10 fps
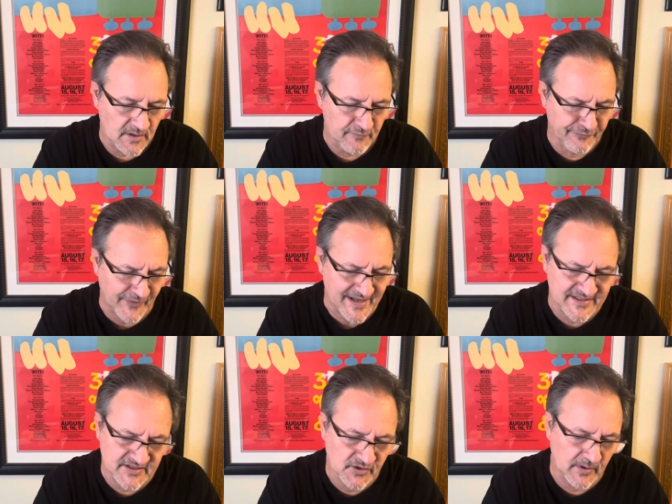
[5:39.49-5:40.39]

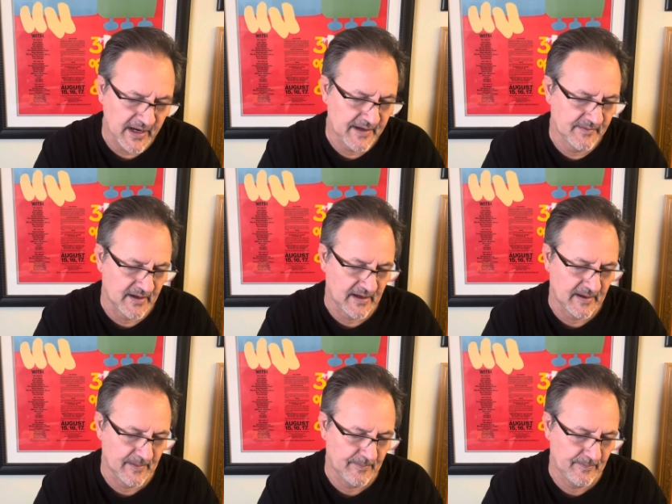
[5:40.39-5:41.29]
Frenzy's great.
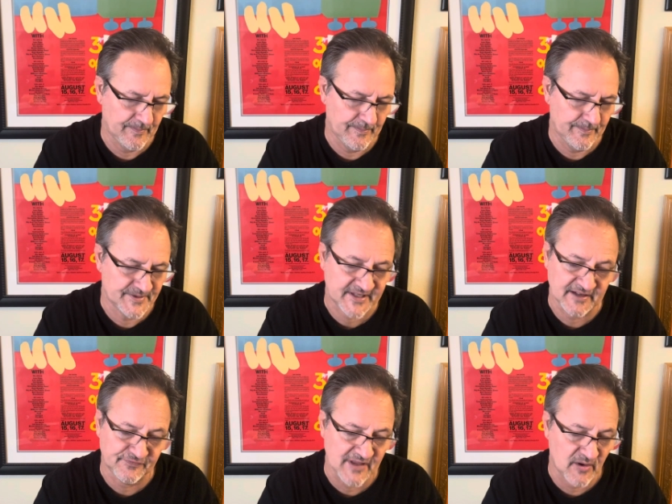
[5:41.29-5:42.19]

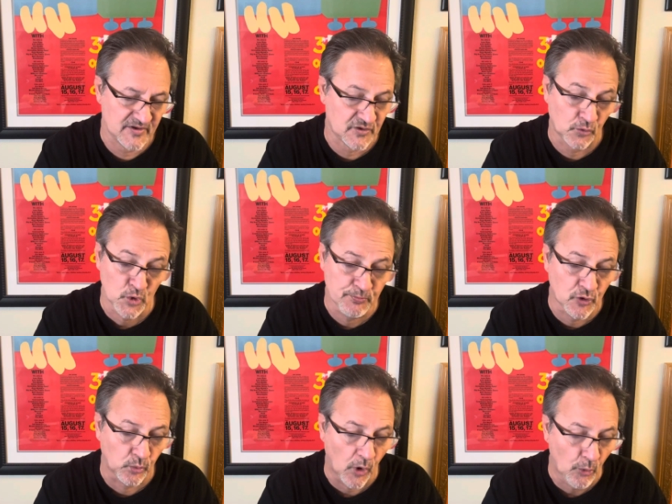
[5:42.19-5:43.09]
Skin Flowers, Group
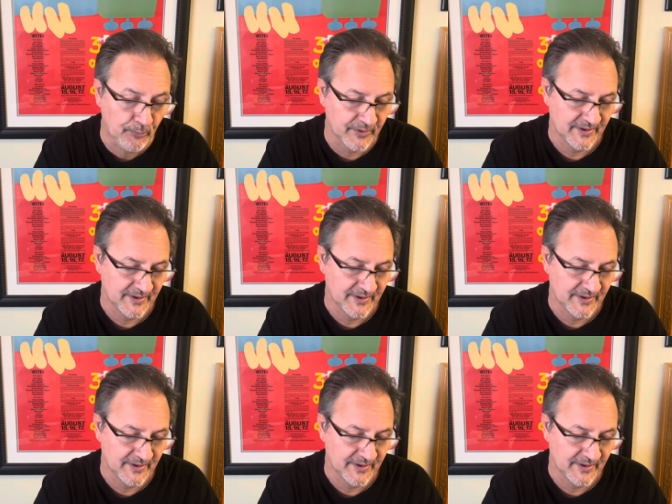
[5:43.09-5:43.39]
Grope,